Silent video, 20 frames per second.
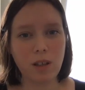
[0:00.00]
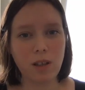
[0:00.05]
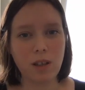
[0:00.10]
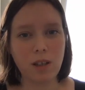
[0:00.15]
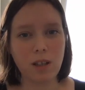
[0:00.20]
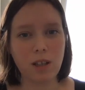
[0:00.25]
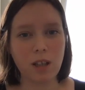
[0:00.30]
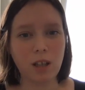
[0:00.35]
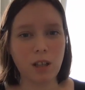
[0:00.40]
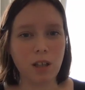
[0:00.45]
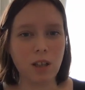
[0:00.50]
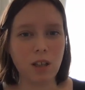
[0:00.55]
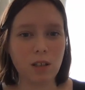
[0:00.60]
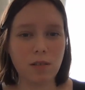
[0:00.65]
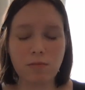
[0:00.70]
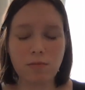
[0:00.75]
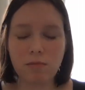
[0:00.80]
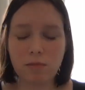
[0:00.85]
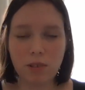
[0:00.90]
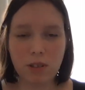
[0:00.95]
in
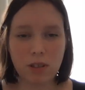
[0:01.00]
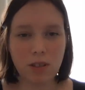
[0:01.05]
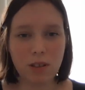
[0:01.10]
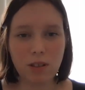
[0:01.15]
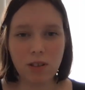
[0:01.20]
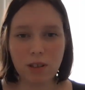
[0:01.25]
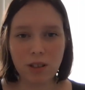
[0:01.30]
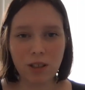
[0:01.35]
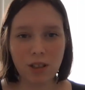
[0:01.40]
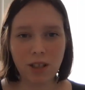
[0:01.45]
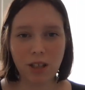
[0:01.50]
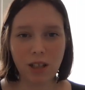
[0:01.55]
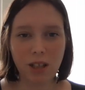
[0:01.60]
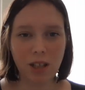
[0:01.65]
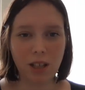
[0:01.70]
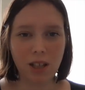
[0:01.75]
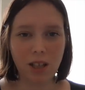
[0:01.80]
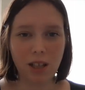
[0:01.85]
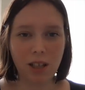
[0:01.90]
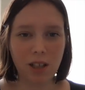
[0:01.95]

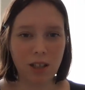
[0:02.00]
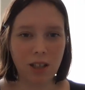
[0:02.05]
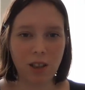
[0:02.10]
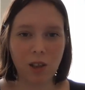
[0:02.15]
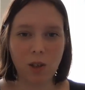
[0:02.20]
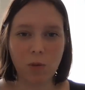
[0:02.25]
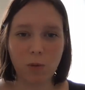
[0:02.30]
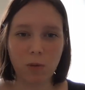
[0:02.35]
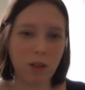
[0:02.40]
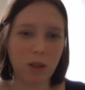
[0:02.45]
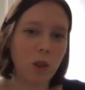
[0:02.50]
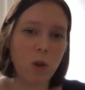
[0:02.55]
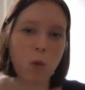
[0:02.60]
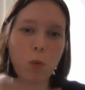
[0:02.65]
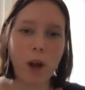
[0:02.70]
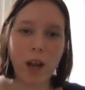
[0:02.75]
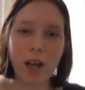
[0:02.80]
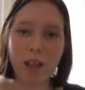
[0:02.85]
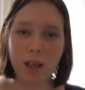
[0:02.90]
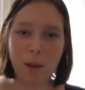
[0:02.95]
the
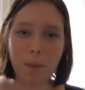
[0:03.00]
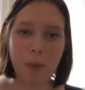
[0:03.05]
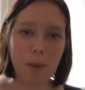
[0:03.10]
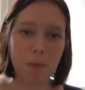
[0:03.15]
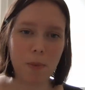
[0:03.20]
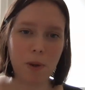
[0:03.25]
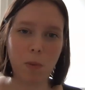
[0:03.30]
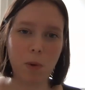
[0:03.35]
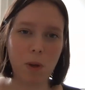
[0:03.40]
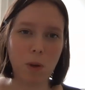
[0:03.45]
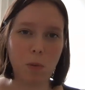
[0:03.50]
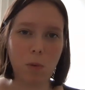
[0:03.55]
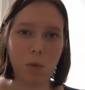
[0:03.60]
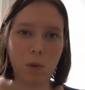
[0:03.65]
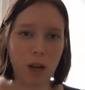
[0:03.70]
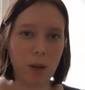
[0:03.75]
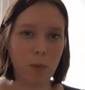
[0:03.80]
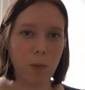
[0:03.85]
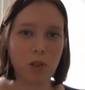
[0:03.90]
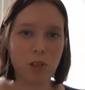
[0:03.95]
way that maybe we
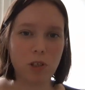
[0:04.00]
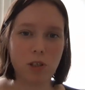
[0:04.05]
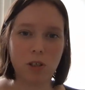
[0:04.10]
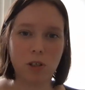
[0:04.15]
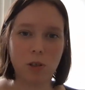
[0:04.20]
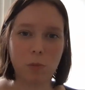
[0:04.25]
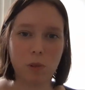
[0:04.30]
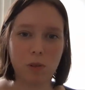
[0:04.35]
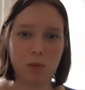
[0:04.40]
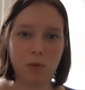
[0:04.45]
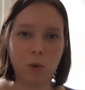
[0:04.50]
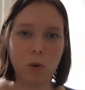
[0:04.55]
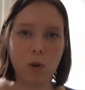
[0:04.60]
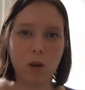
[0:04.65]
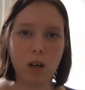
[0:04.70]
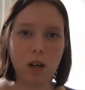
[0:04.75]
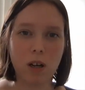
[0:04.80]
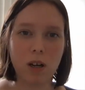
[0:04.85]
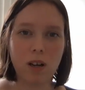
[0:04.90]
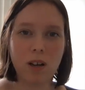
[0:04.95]
were able to do
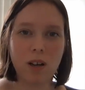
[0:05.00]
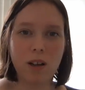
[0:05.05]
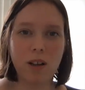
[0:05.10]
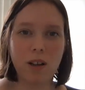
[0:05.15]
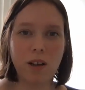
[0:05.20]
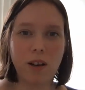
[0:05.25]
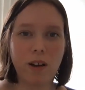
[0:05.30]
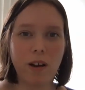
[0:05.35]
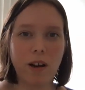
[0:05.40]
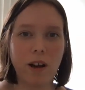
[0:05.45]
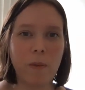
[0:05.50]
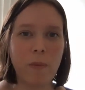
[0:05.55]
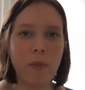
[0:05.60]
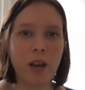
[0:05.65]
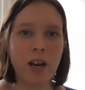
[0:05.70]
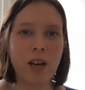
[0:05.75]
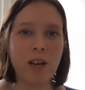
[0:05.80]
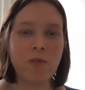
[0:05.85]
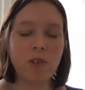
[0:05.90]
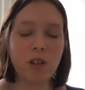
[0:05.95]
before.
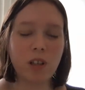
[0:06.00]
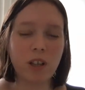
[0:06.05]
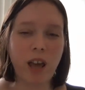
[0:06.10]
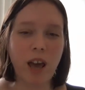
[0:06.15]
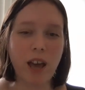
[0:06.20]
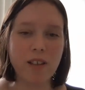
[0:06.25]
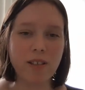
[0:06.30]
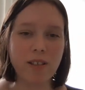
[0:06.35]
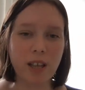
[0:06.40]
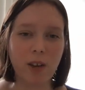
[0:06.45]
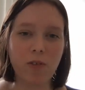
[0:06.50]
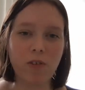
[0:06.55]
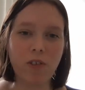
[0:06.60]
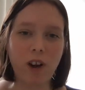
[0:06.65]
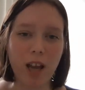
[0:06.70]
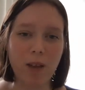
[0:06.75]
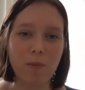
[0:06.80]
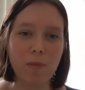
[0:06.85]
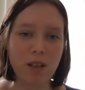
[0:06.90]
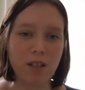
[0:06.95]
That it really has like
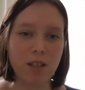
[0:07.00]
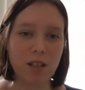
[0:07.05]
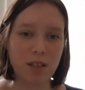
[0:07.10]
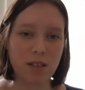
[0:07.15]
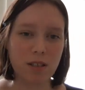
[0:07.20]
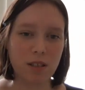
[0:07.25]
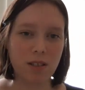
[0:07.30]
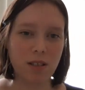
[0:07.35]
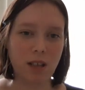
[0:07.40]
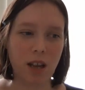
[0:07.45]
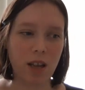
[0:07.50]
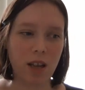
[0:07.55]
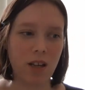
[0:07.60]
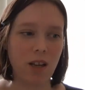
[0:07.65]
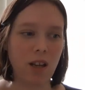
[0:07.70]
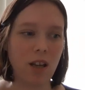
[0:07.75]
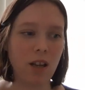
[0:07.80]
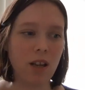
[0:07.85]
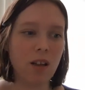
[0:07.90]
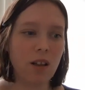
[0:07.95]
fragmented
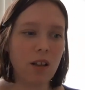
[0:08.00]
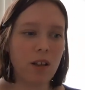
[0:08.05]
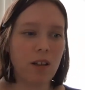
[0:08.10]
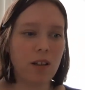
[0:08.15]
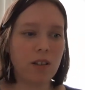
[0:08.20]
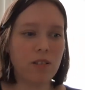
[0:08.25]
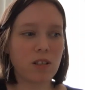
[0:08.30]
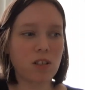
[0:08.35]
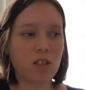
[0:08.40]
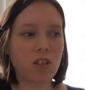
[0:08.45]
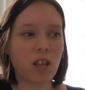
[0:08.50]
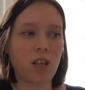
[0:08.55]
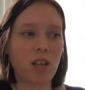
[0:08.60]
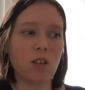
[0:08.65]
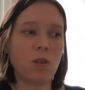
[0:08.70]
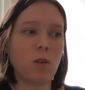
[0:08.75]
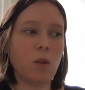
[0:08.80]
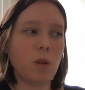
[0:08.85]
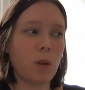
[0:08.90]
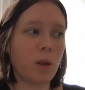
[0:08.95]
society such that
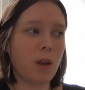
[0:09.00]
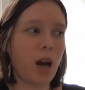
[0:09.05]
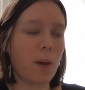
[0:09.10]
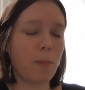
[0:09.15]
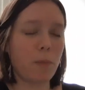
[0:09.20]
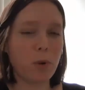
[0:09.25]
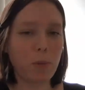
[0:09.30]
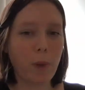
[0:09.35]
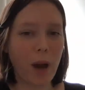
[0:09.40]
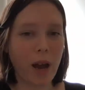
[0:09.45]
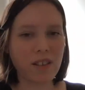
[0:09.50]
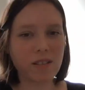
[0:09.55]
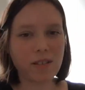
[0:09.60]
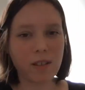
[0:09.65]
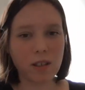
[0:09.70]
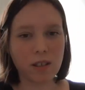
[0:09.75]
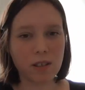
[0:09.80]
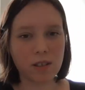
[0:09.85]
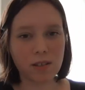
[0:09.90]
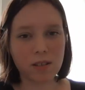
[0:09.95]

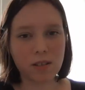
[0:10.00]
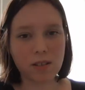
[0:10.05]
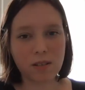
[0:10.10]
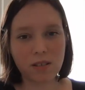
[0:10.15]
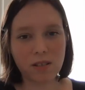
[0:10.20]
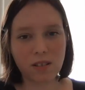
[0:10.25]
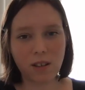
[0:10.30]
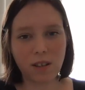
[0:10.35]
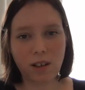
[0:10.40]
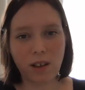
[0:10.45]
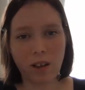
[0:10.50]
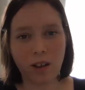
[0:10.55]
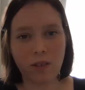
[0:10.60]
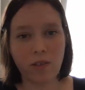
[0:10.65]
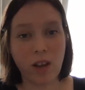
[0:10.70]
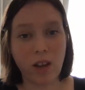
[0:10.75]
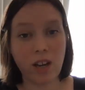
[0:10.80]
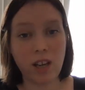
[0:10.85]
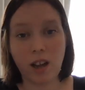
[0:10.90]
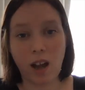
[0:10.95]
compromises of
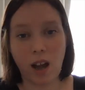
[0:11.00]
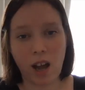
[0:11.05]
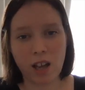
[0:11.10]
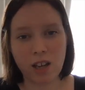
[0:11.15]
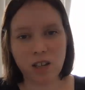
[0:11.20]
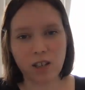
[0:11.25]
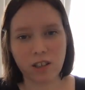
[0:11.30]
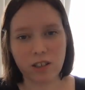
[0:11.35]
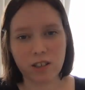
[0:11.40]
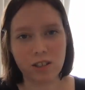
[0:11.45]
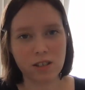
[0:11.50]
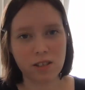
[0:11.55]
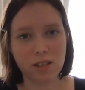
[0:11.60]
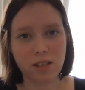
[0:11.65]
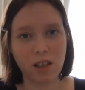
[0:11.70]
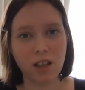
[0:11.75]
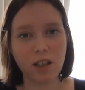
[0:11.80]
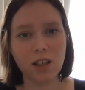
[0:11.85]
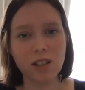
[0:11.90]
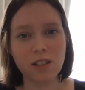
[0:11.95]
any kind are just
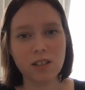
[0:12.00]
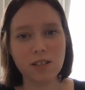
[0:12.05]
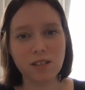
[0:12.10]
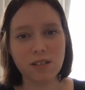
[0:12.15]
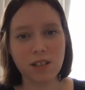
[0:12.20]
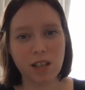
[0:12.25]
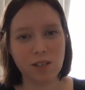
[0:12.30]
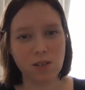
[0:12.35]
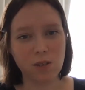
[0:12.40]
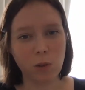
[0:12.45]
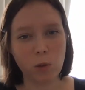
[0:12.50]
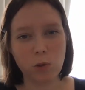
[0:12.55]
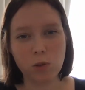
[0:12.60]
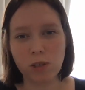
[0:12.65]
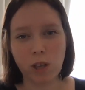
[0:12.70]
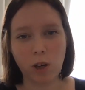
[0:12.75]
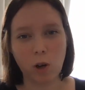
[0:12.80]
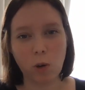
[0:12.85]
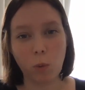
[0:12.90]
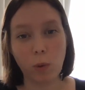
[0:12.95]
seen as
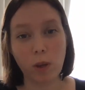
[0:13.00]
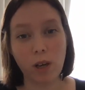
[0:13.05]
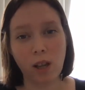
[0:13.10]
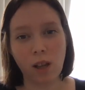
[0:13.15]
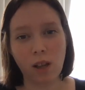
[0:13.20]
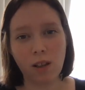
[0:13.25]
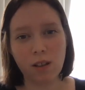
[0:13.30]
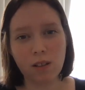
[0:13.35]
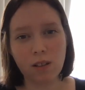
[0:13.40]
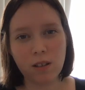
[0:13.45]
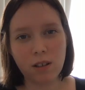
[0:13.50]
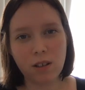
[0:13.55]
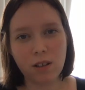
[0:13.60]
losing or winning,